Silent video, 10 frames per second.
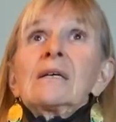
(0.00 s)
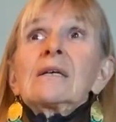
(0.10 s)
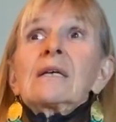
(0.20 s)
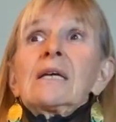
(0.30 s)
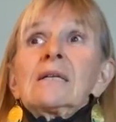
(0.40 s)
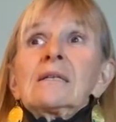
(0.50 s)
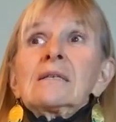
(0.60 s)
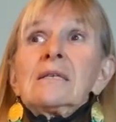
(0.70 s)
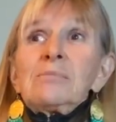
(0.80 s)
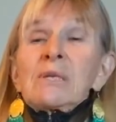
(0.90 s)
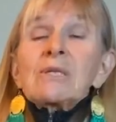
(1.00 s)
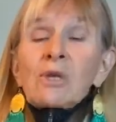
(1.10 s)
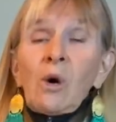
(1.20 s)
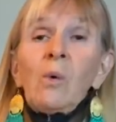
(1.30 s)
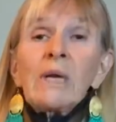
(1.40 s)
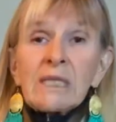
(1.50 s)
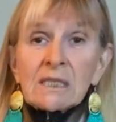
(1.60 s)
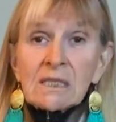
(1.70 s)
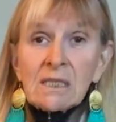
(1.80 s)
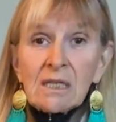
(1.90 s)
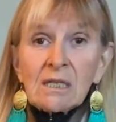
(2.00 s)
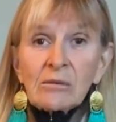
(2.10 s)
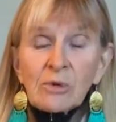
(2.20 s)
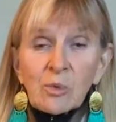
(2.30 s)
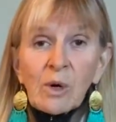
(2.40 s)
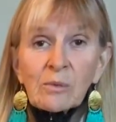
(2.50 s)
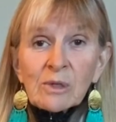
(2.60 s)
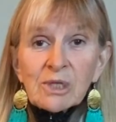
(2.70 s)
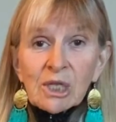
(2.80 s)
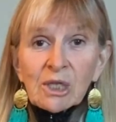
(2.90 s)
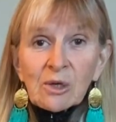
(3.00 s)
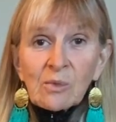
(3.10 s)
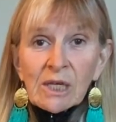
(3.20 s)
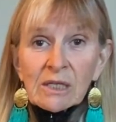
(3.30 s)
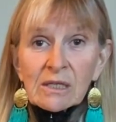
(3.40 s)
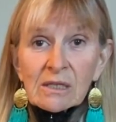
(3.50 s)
can keep us going with what we're dealing with.